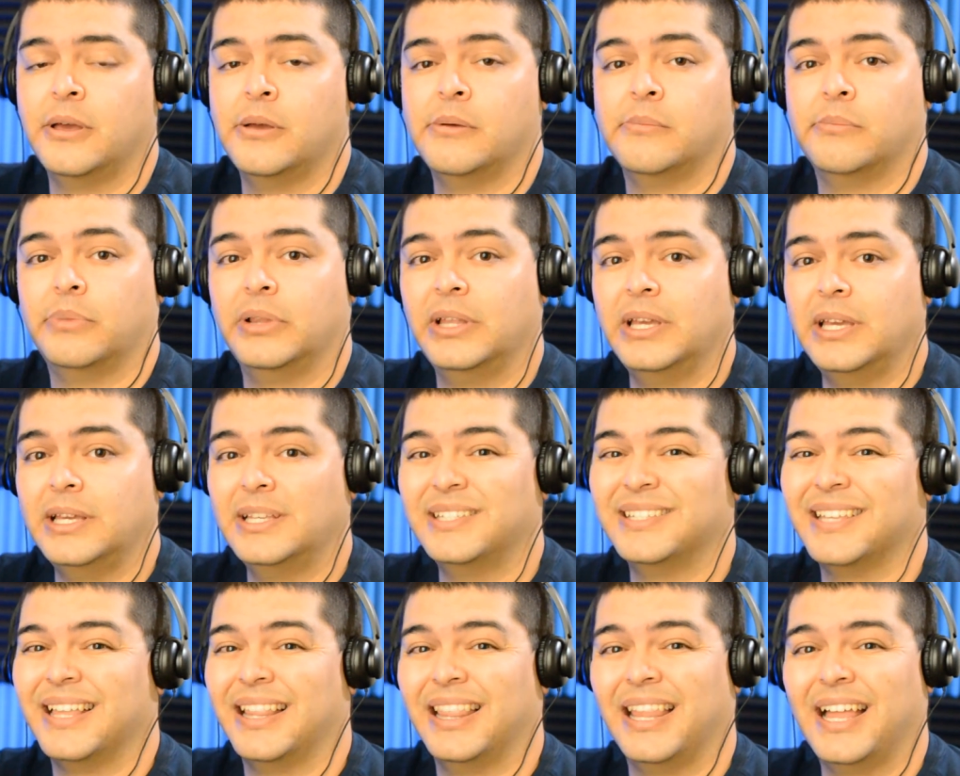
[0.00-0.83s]
Please
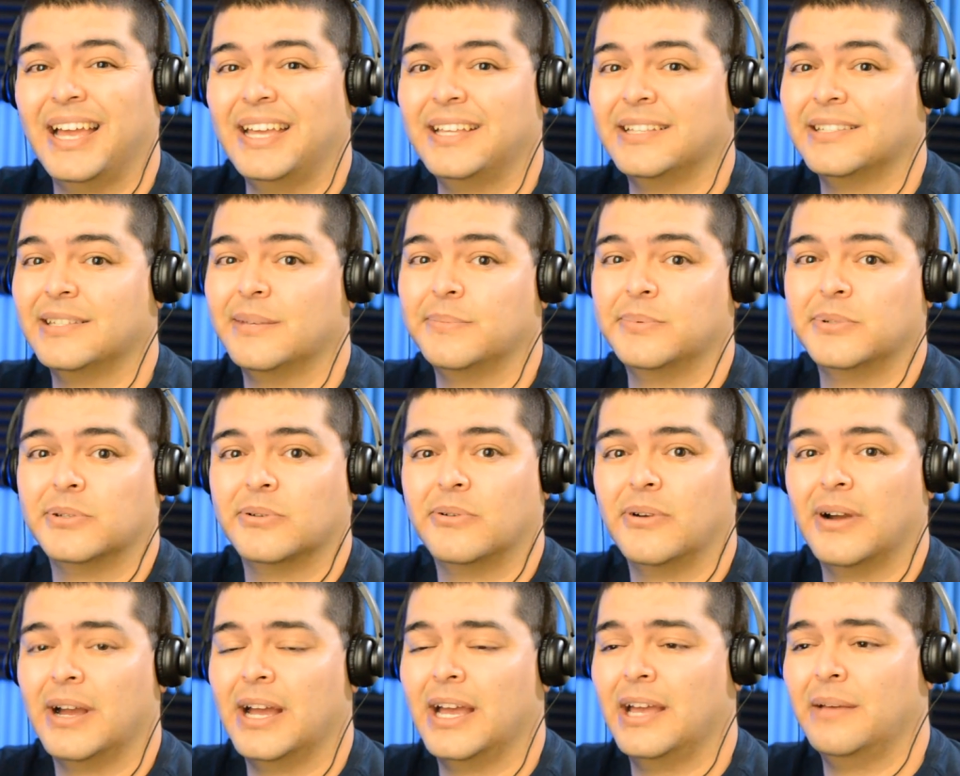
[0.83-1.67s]
like,
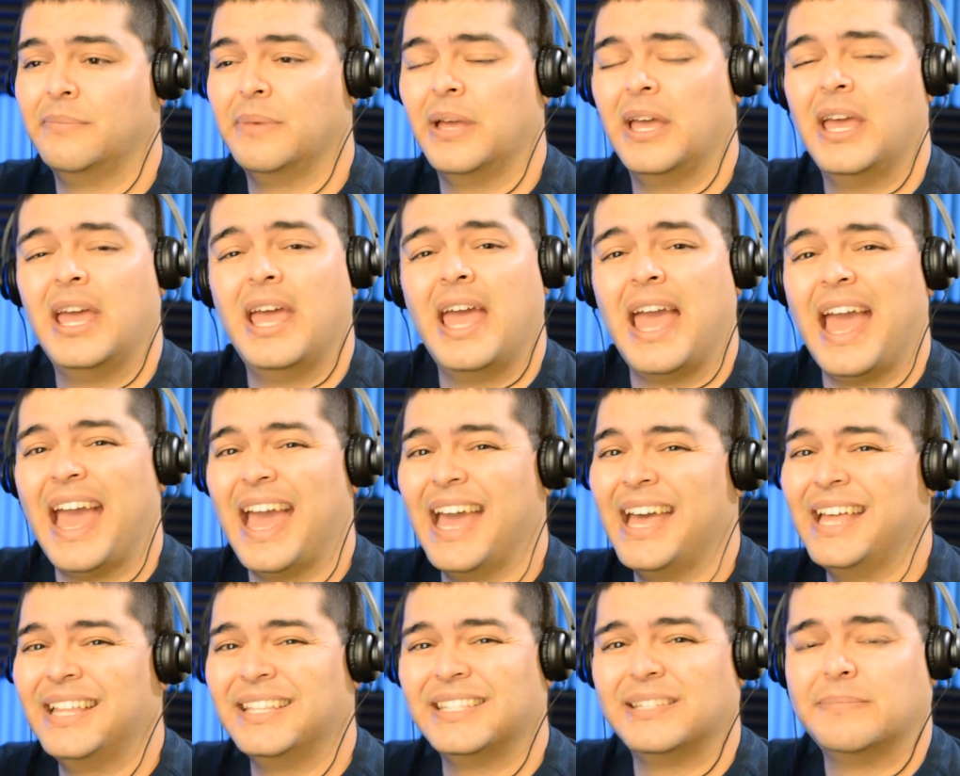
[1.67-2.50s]
subscribe,
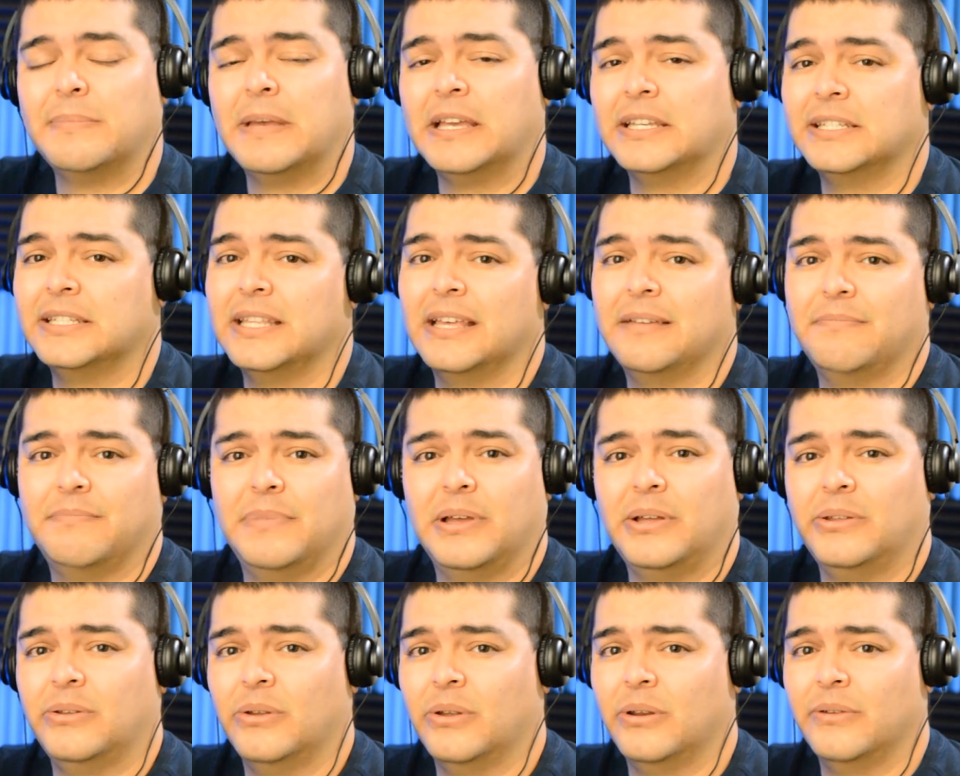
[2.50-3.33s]
and smash that
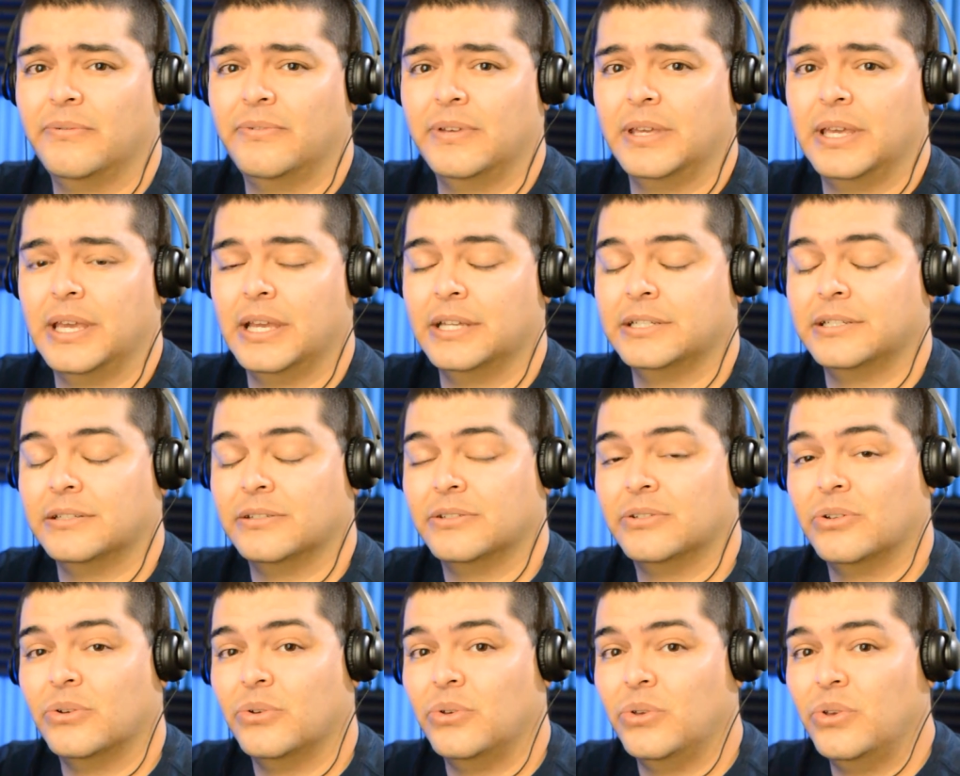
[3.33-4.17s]
bell notification
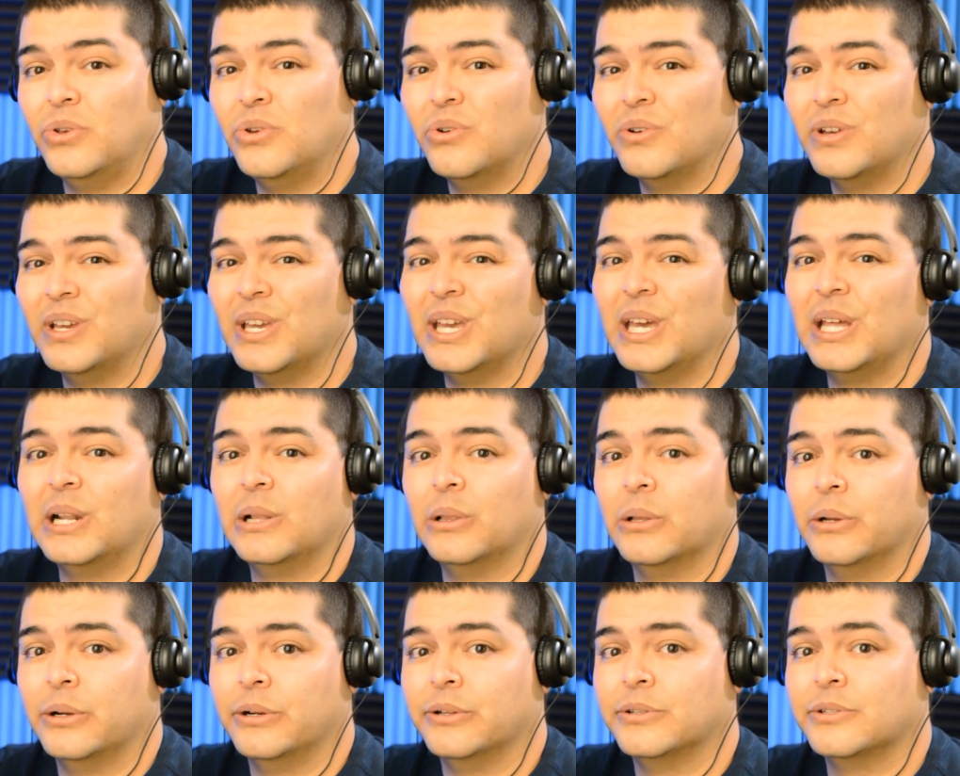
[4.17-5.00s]
so you can get
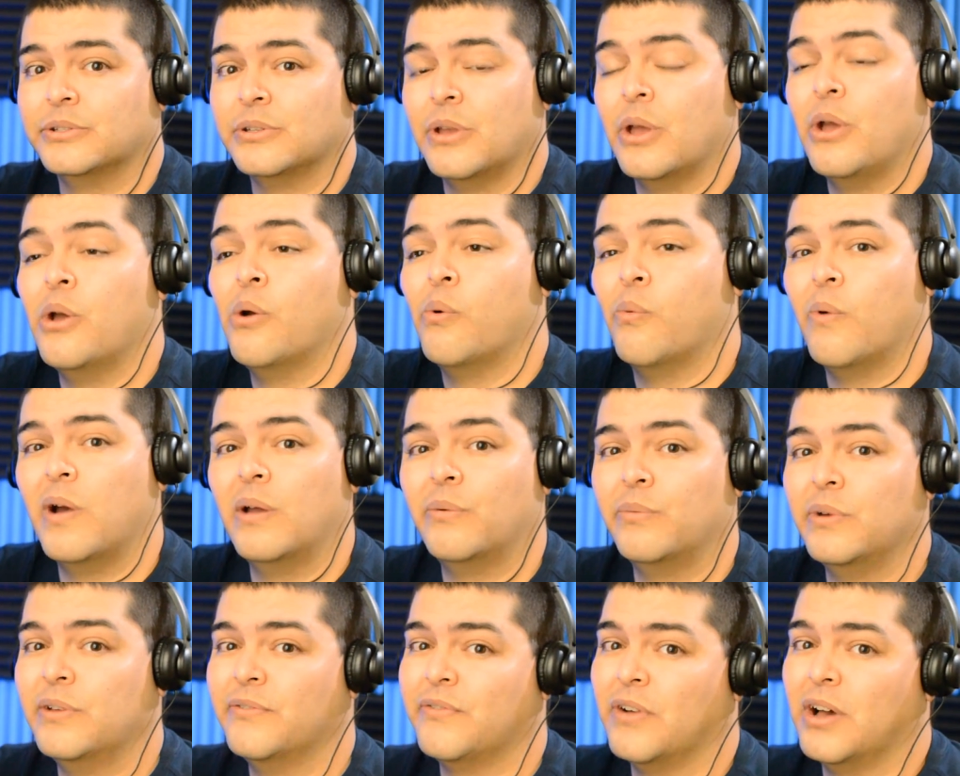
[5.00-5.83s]
alerts when
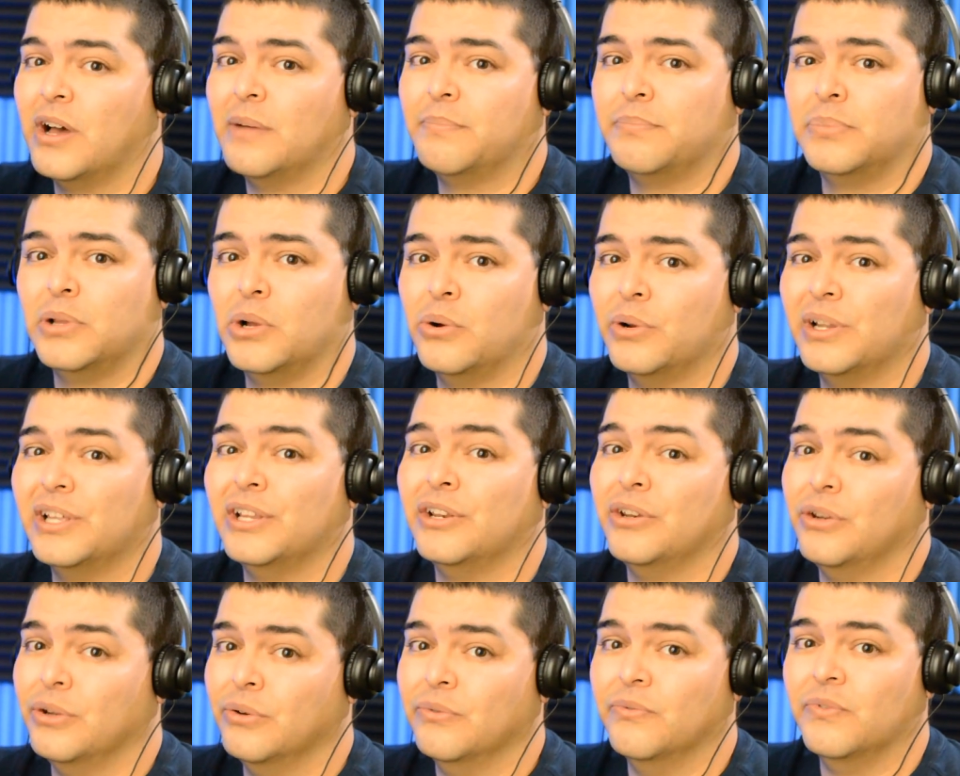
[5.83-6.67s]
we've uploaded
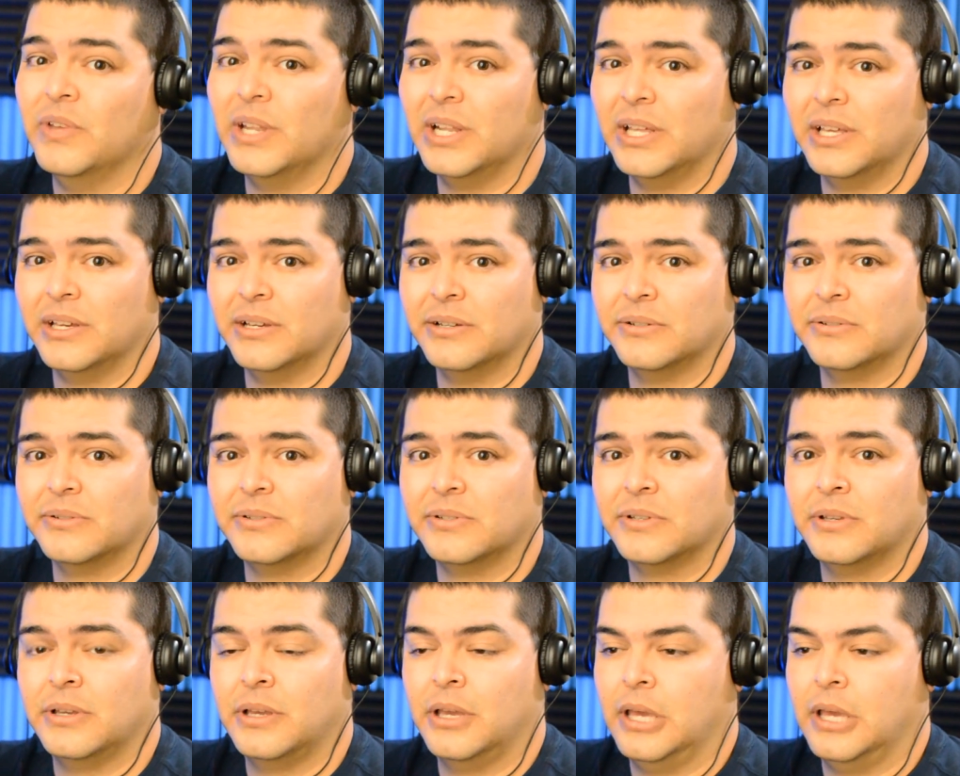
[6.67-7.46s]
new videos.